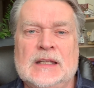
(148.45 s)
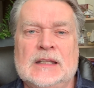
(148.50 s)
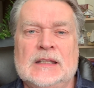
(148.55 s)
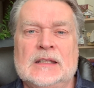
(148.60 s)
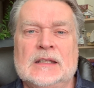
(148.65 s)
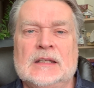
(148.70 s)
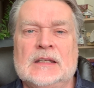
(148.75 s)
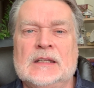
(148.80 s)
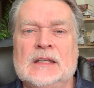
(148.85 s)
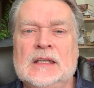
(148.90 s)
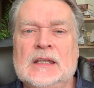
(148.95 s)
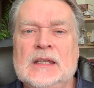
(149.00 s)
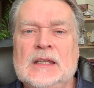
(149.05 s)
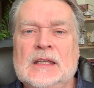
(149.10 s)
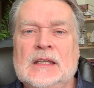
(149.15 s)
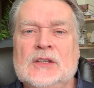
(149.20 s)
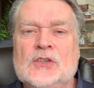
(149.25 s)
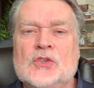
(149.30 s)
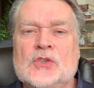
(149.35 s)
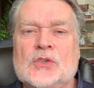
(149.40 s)

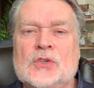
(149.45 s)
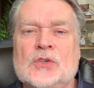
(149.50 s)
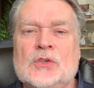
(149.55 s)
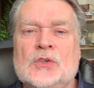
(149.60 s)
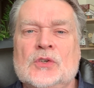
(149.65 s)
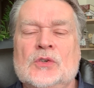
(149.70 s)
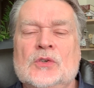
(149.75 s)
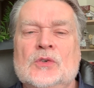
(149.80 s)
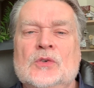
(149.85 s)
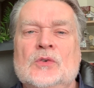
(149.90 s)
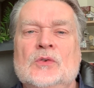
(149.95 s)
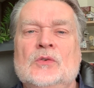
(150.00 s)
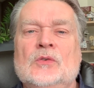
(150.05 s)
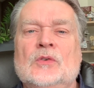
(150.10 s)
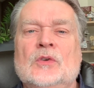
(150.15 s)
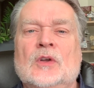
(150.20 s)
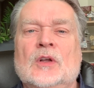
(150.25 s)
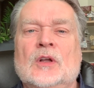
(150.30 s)
need to